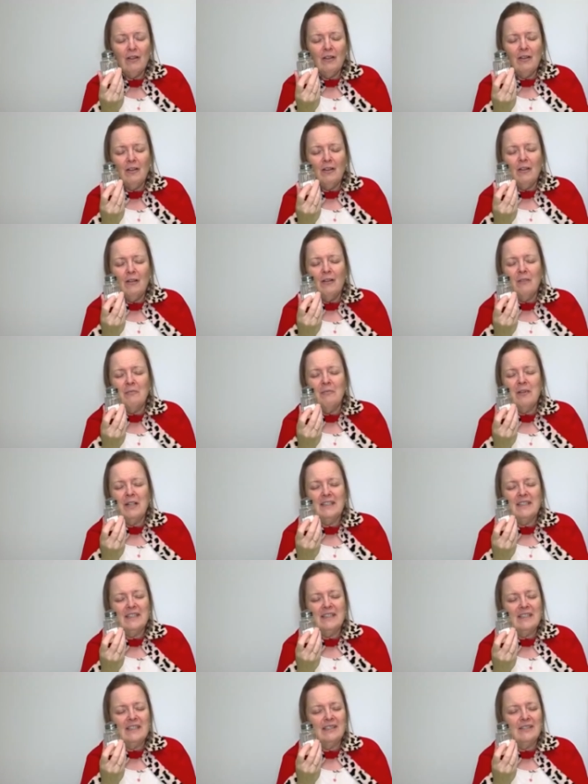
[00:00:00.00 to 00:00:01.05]
My
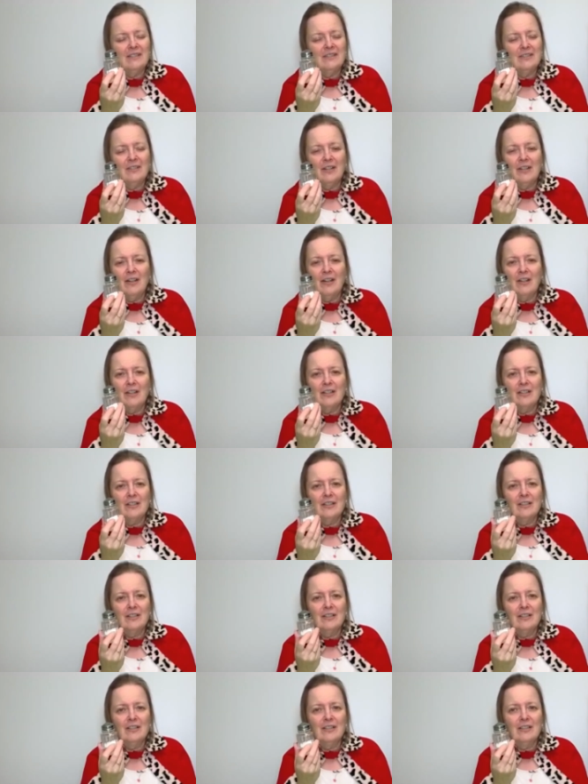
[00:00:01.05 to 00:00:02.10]
dear daughter,
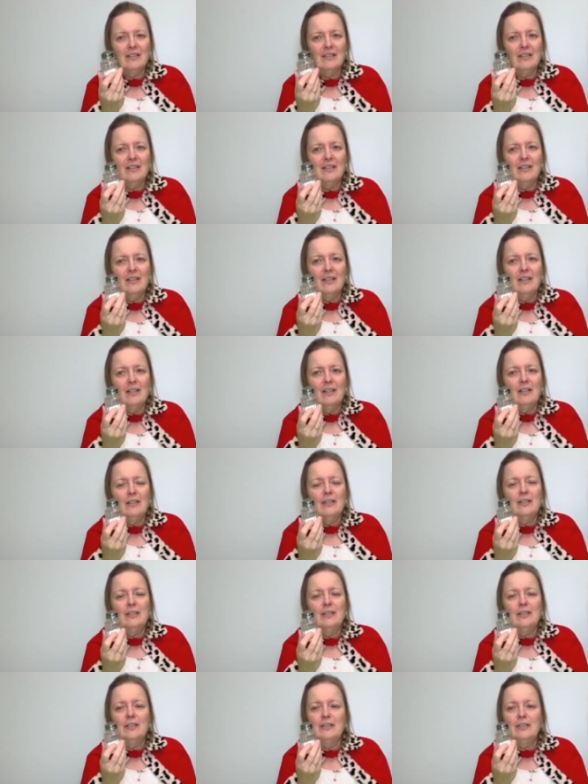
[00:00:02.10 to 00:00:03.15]

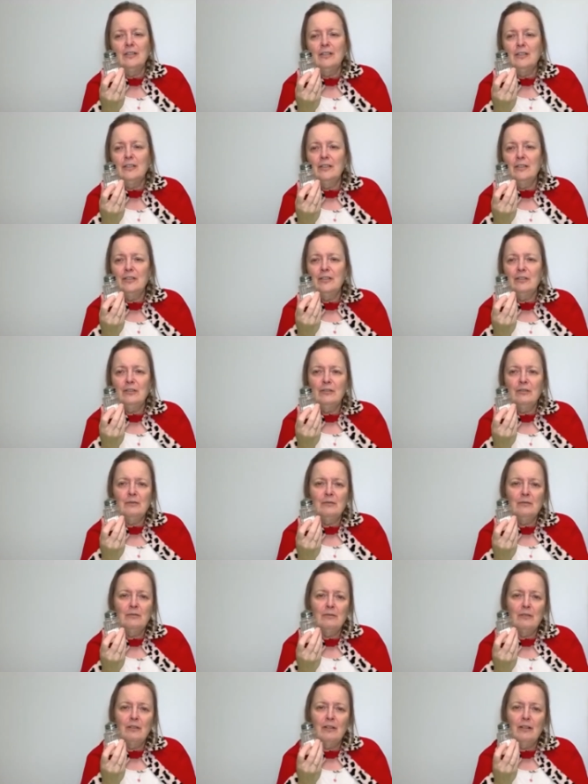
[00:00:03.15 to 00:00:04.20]
you
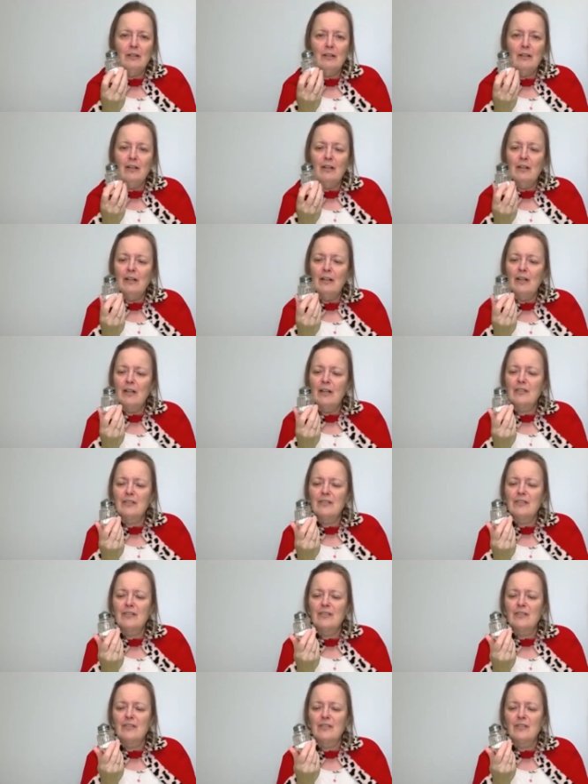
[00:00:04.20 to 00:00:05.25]
are
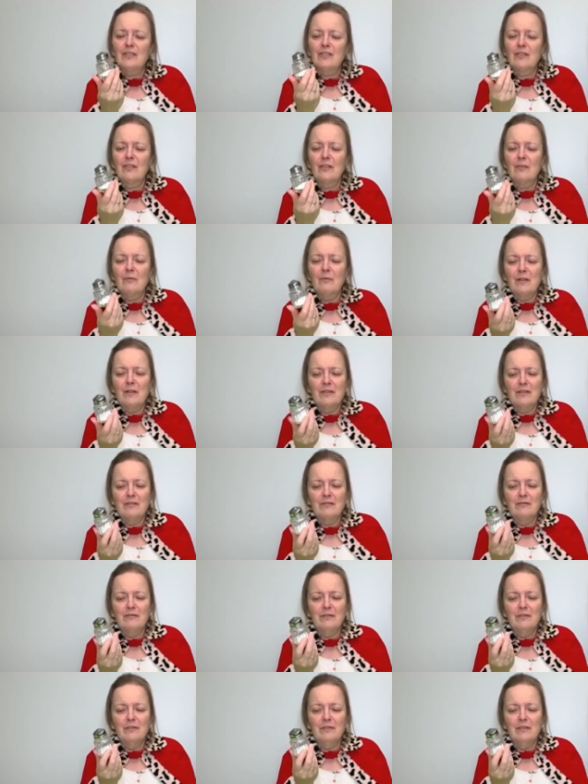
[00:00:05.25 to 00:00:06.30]
so
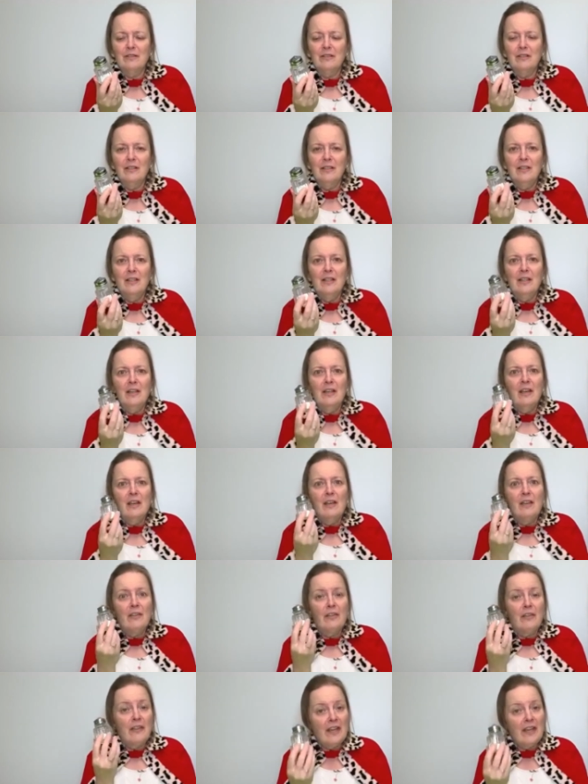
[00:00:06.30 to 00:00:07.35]
wonderful.
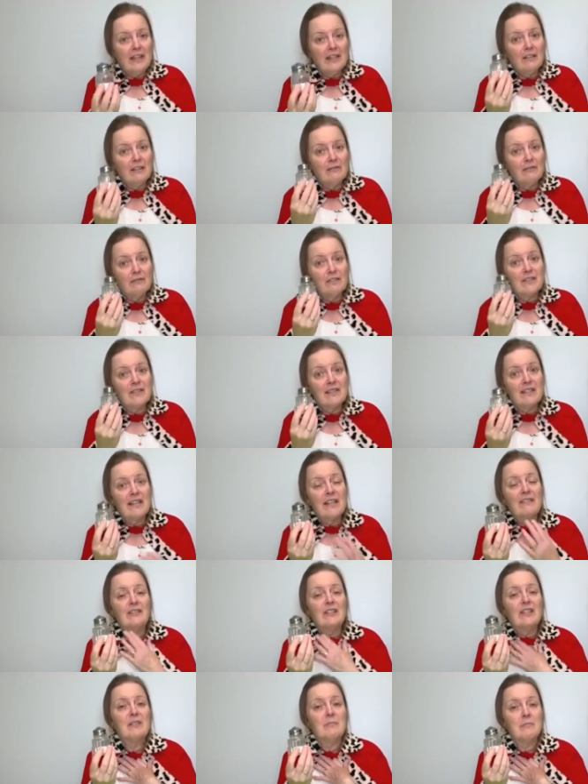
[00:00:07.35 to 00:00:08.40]
Thank you for
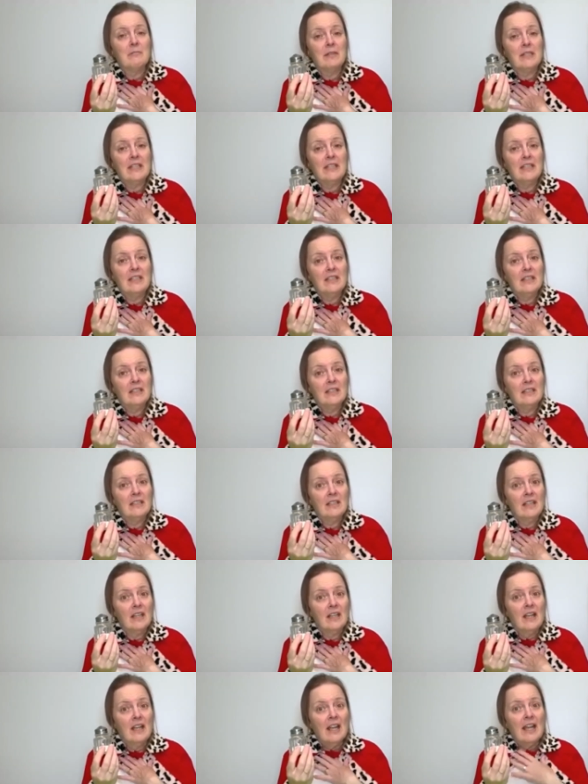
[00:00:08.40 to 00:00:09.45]
saving me
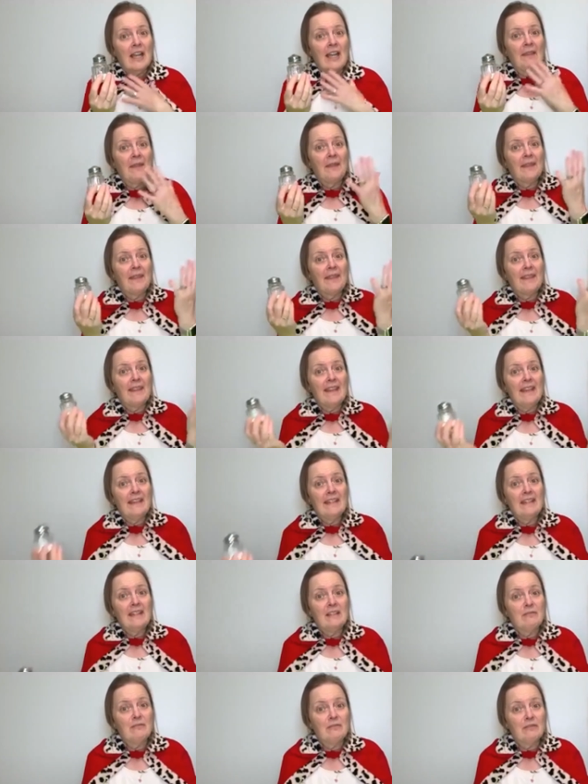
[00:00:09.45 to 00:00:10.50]
and thank you
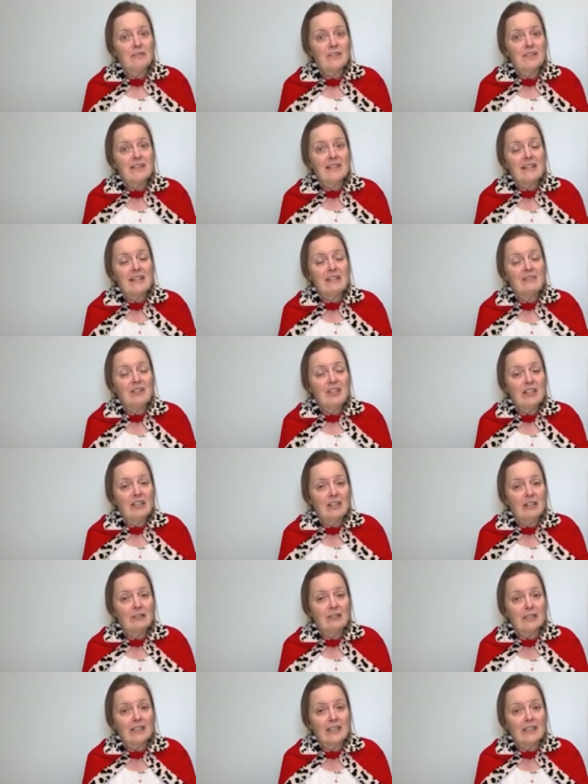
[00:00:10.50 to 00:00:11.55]
for saving our
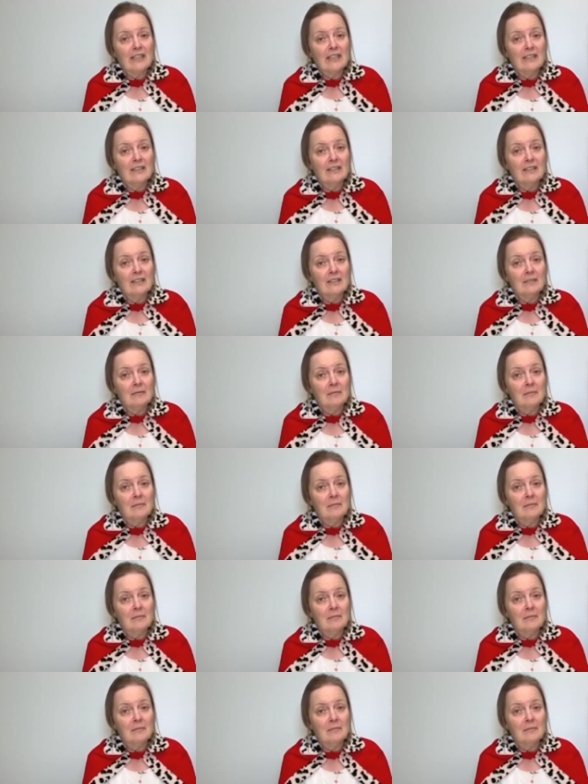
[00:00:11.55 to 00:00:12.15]
kingdom.